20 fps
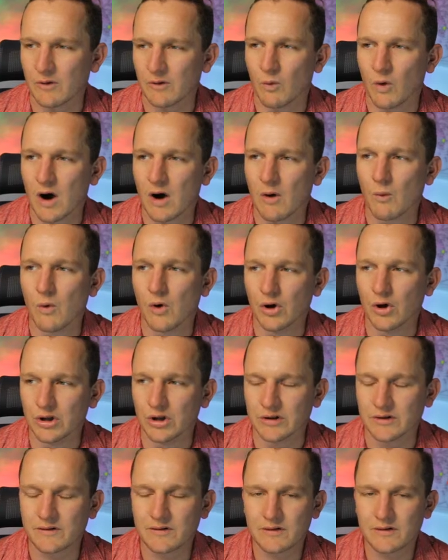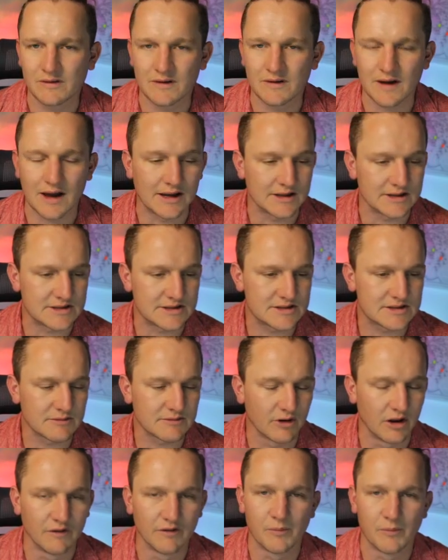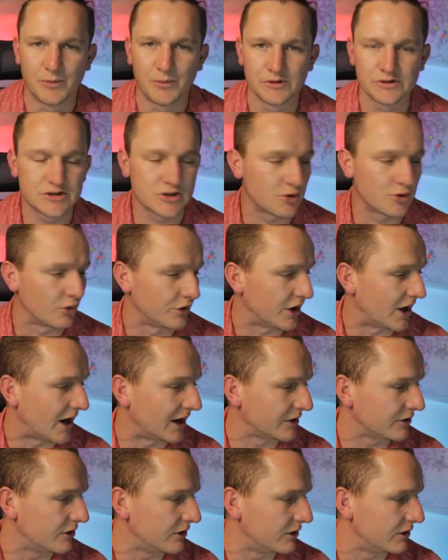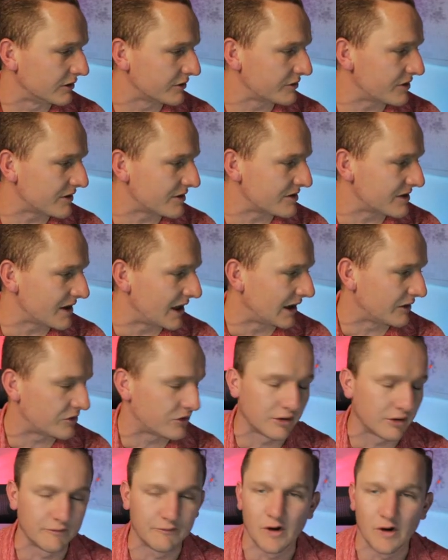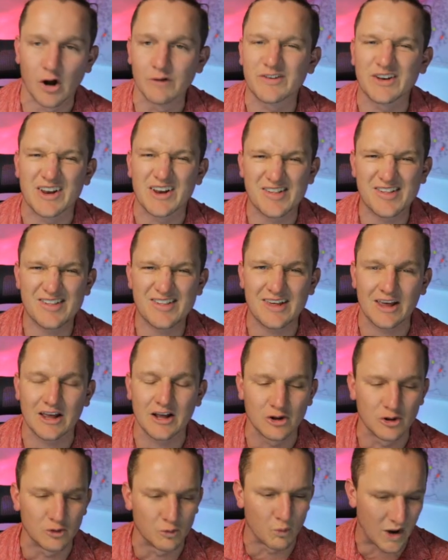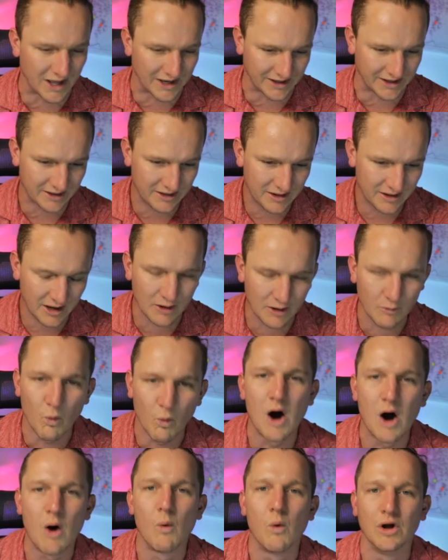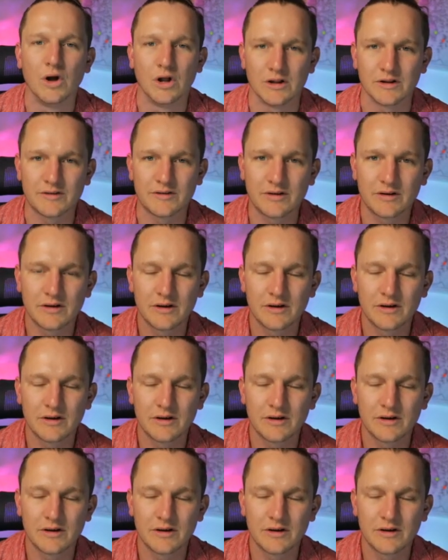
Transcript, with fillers: what world does Liverpool score nine goals and Salah's not involved in a single one? In what world?